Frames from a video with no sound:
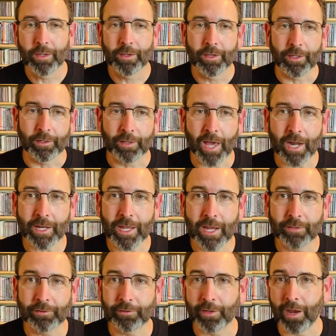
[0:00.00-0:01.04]
In a lot of
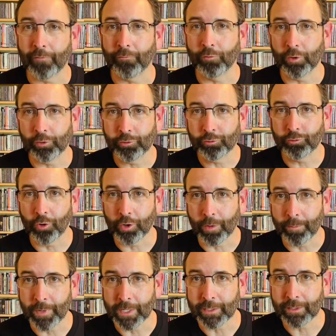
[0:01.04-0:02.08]
cases I have really strong
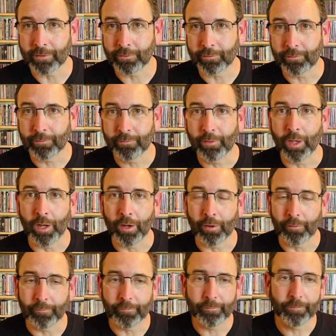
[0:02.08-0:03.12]
opinions
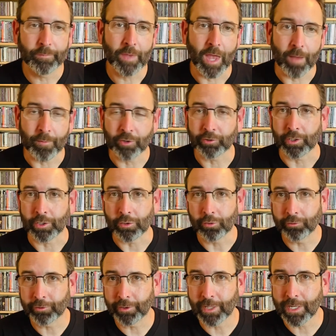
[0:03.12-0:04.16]
of how much I
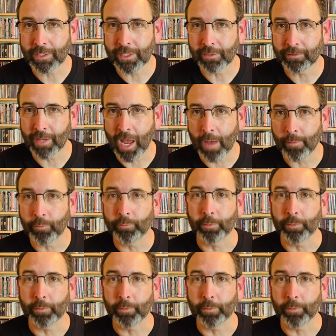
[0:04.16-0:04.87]
used to like these albums,